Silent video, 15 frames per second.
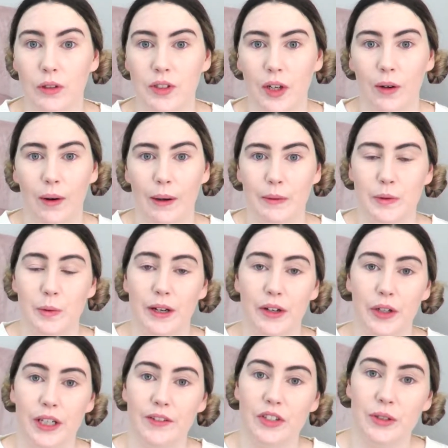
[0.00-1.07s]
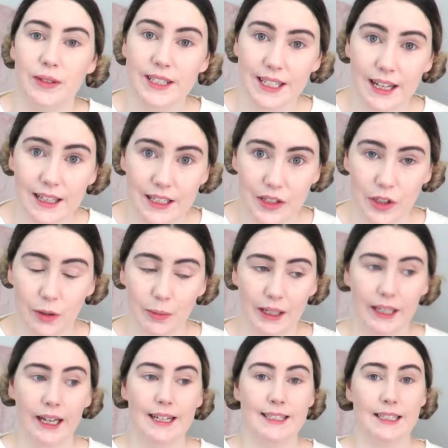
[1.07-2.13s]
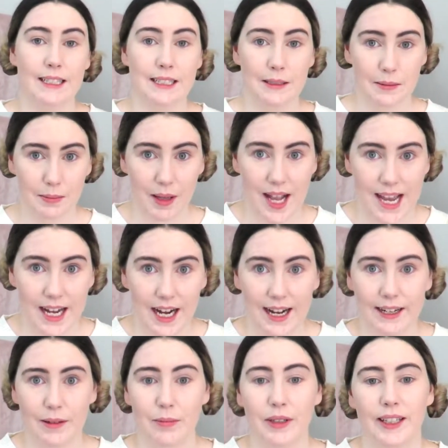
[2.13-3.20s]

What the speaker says: So I was wondering if she would sell it to me as a display item,